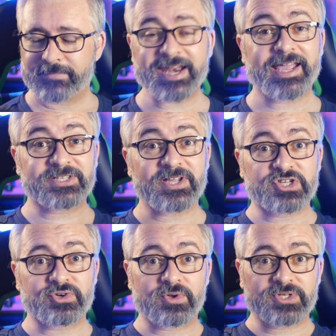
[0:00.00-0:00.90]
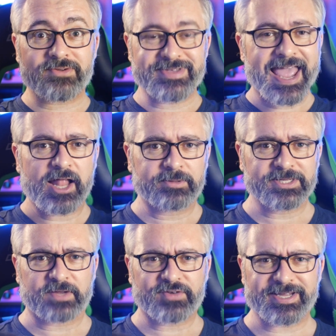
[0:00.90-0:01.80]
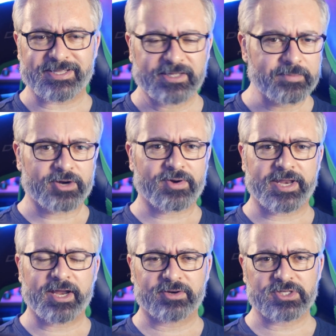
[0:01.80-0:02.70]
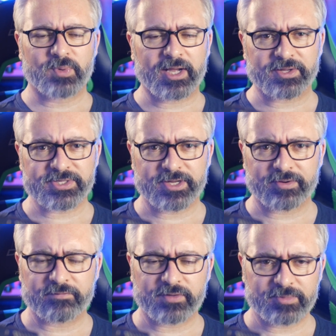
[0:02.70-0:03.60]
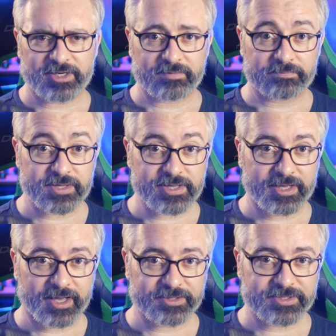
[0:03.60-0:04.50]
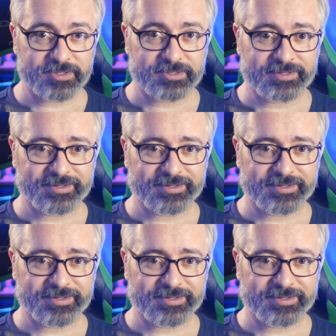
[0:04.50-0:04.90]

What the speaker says: And I guess I should also yell because I've got a limiter on here as well, so hopefully we don't peak out.